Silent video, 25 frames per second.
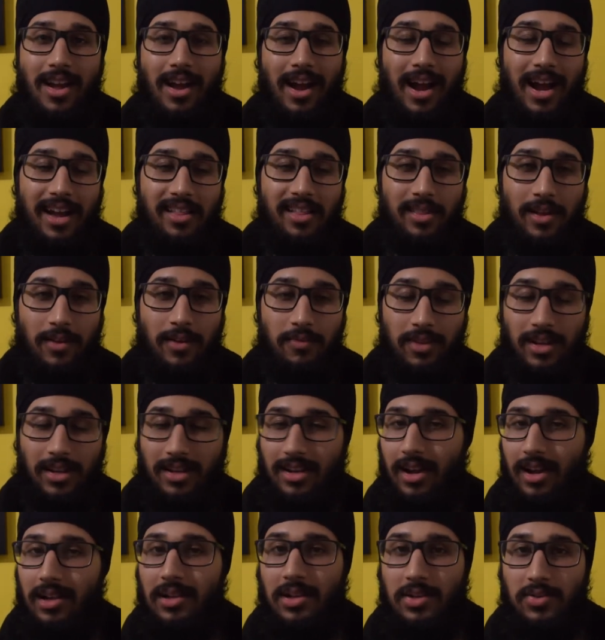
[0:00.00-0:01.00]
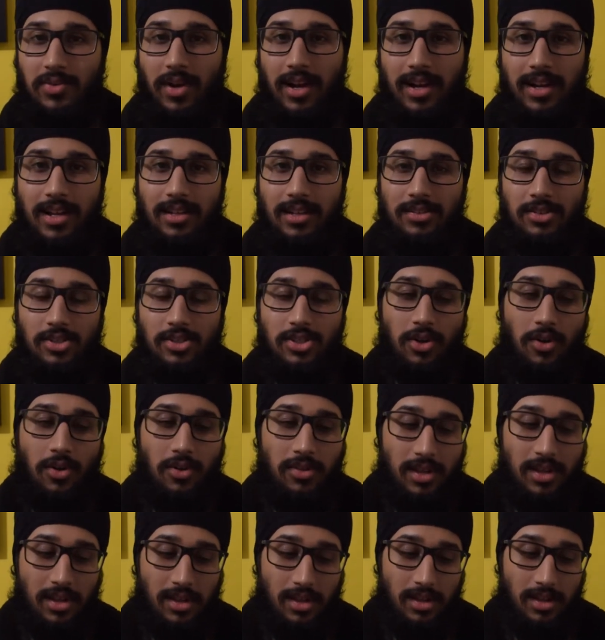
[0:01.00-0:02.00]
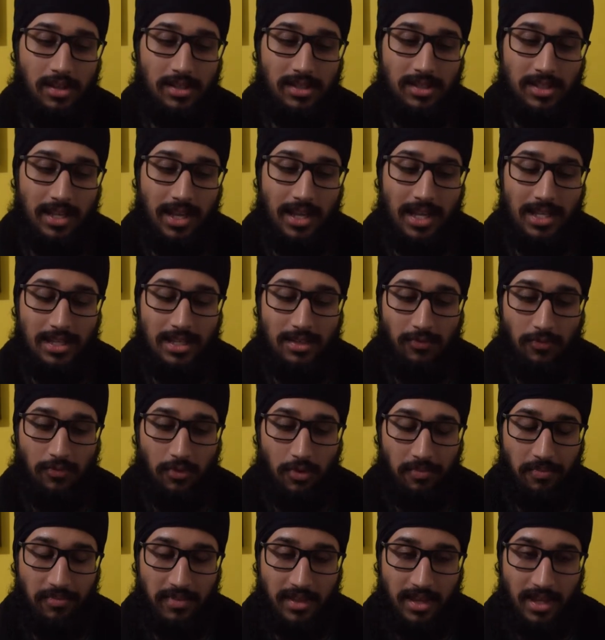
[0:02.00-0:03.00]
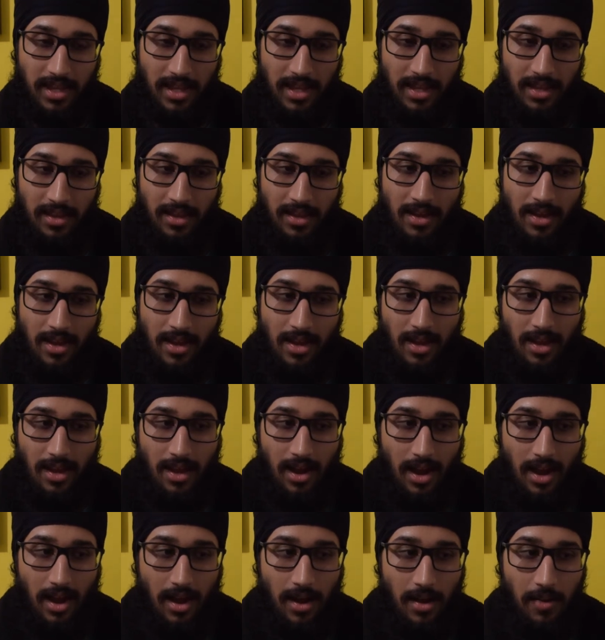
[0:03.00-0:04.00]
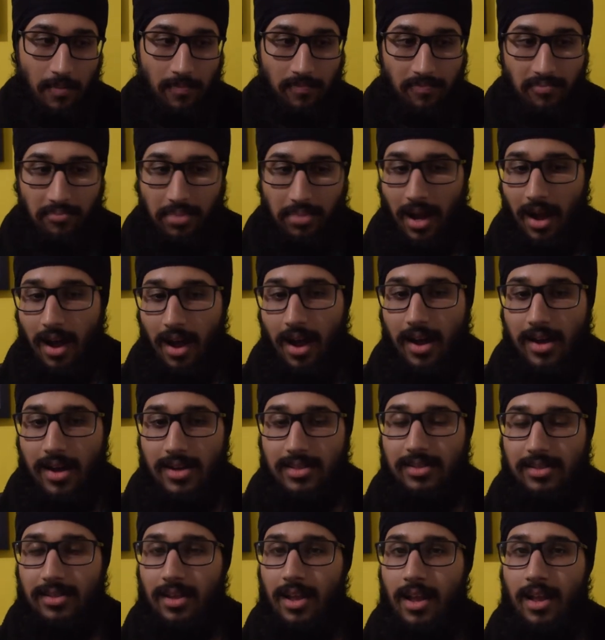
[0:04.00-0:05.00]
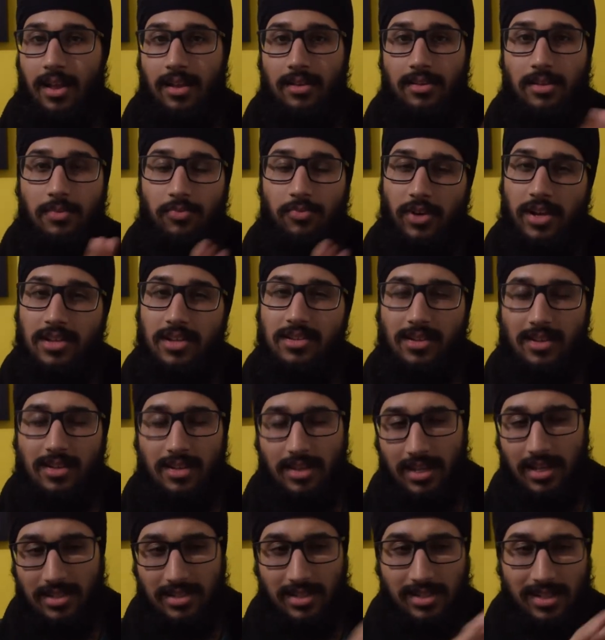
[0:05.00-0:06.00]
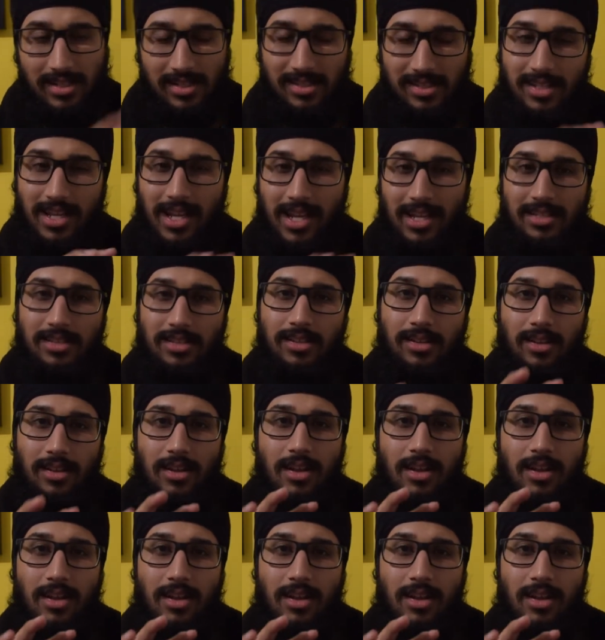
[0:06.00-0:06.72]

I love the color grading to show the scenes from the past and the present. There's a distinct